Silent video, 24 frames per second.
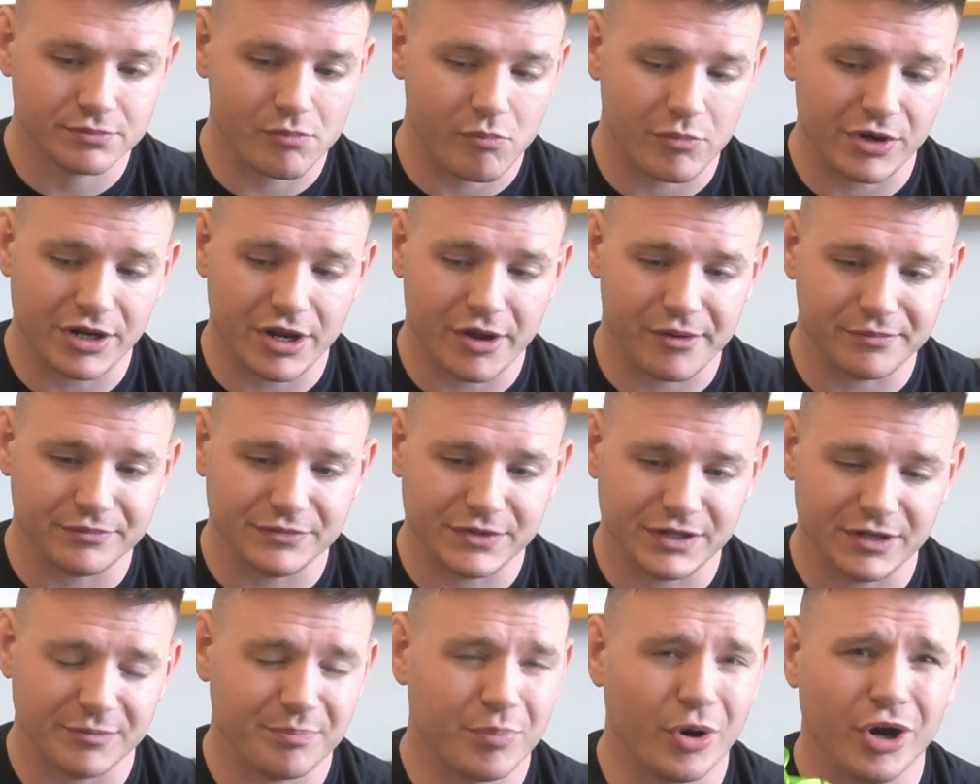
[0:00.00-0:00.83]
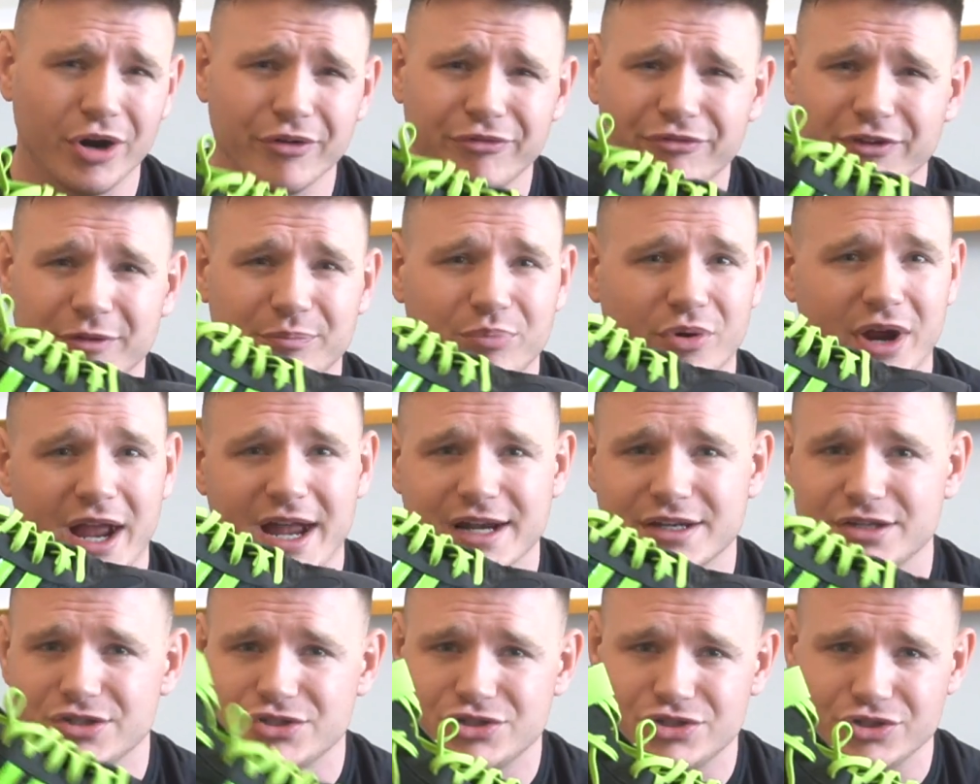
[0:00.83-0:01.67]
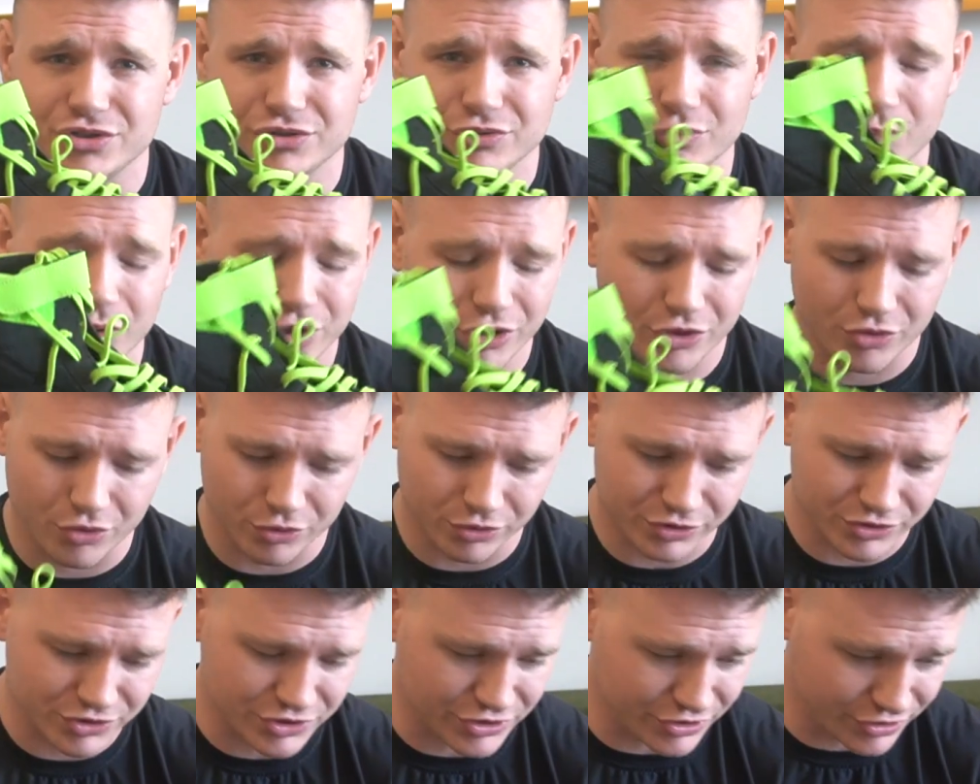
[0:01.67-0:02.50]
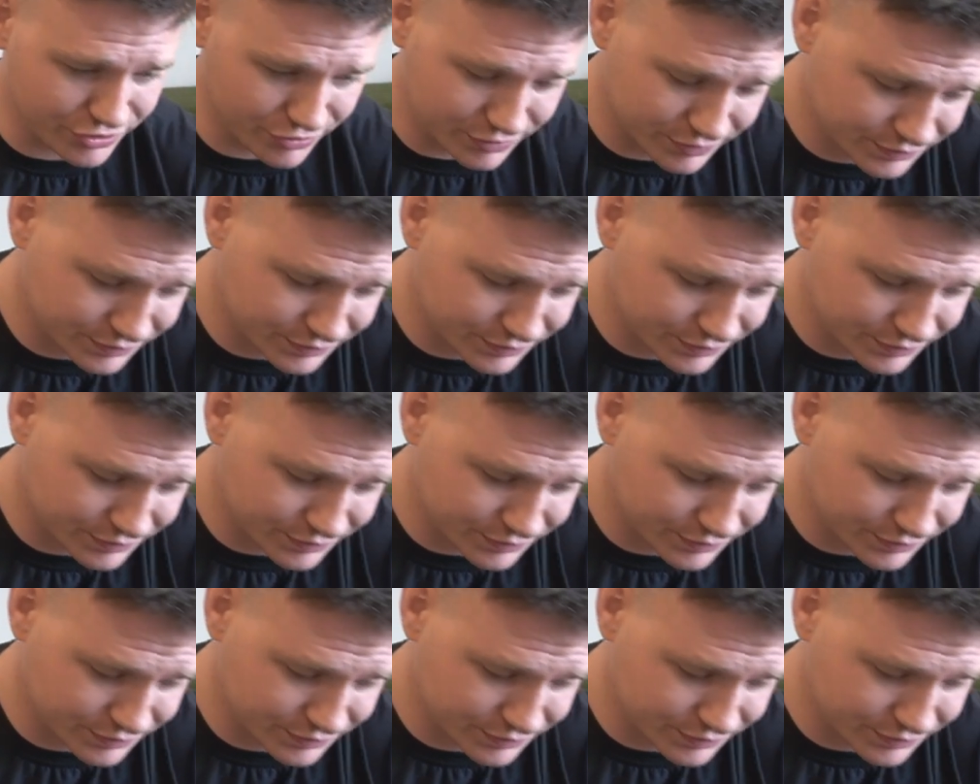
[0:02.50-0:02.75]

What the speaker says: you know, the perfect practice shoe, workhorse shoe,